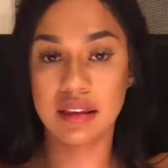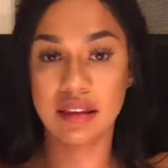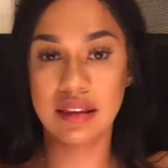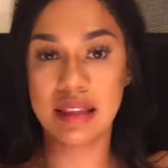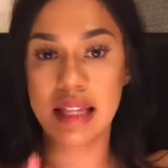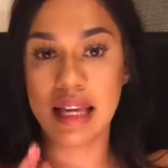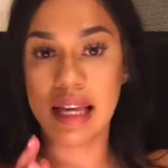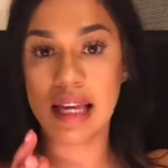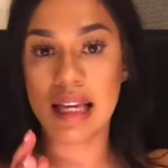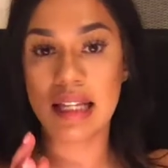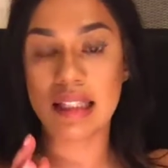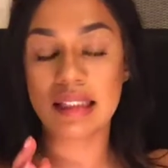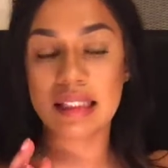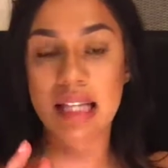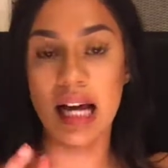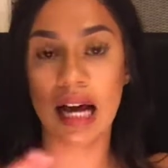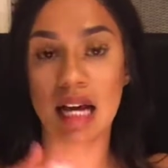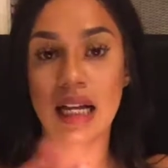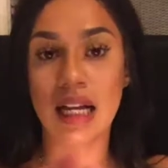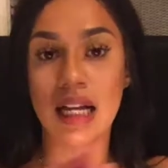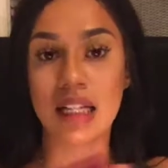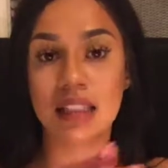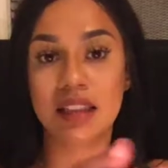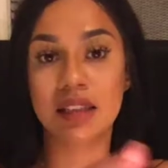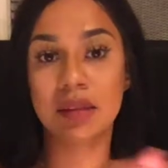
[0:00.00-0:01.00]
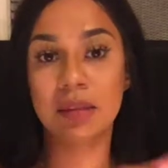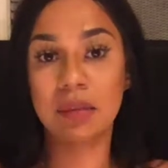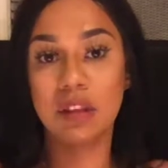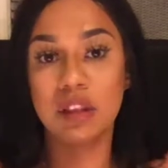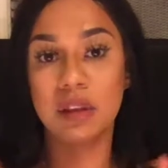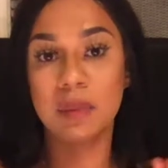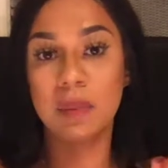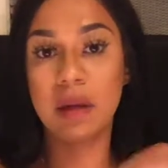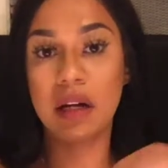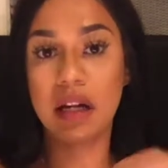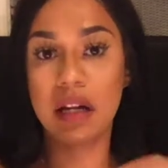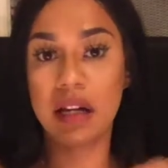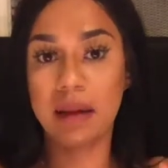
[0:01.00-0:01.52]
things that customers
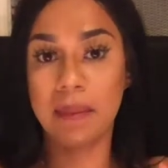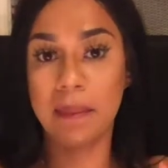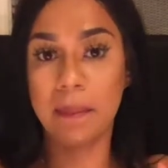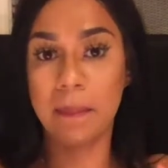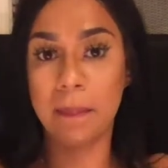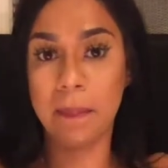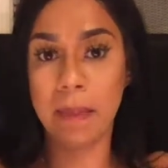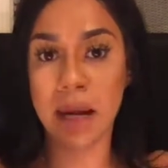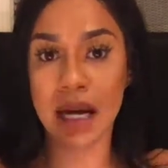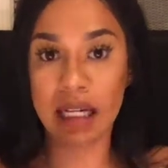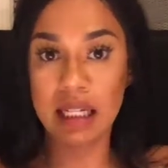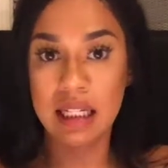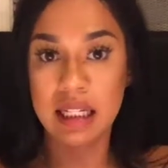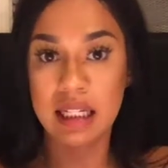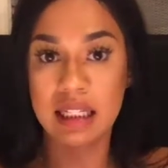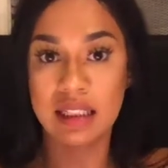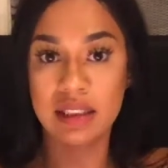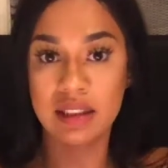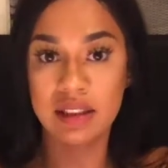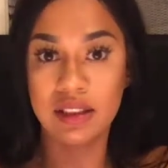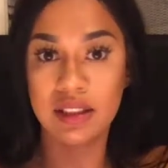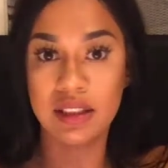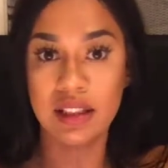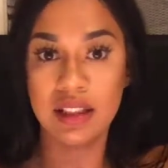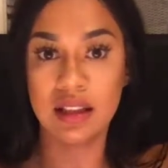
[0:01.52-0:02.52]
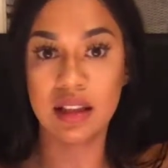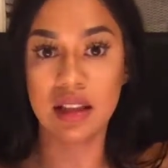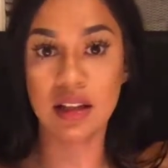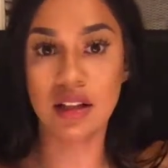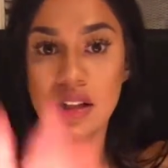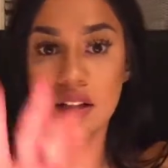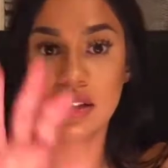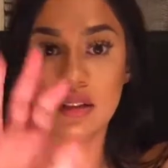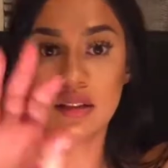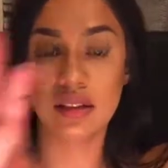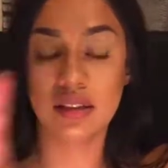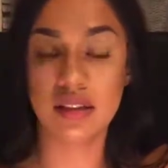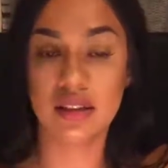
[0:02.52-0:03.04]
put money into the
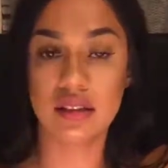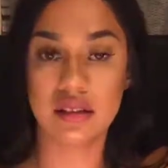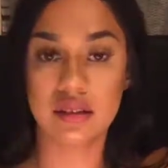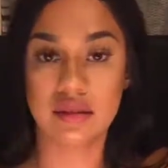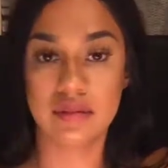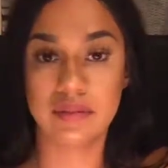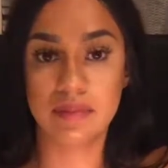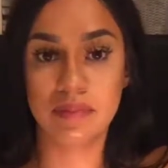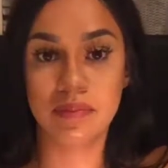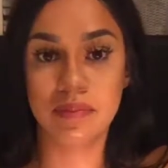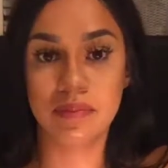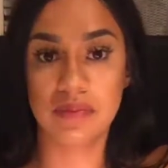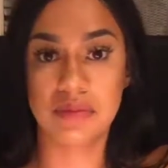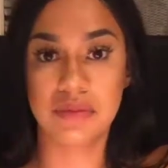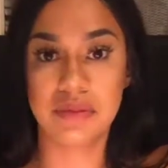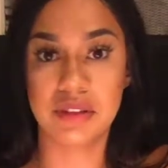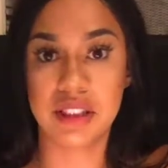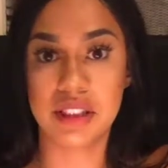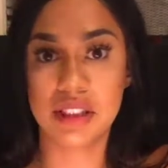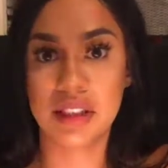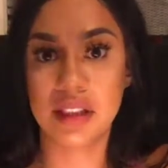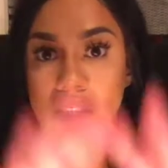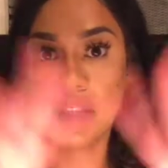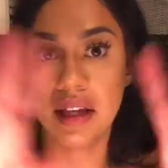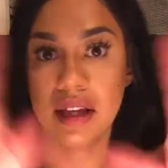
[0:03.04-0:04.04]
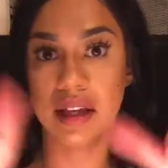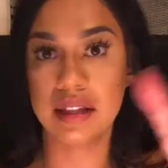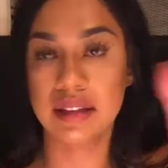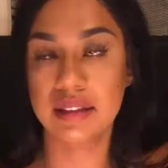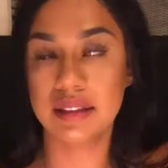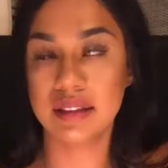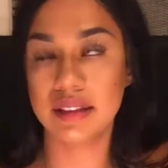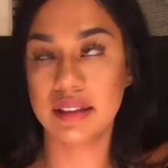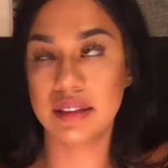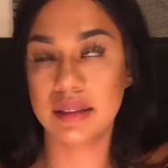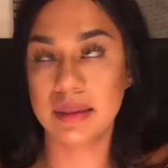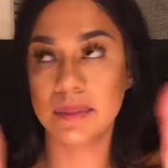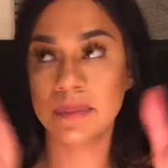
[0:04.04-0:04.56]
little
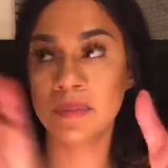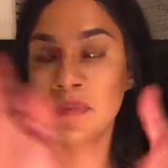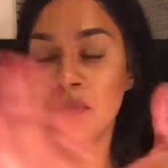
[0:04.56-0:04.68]
slits.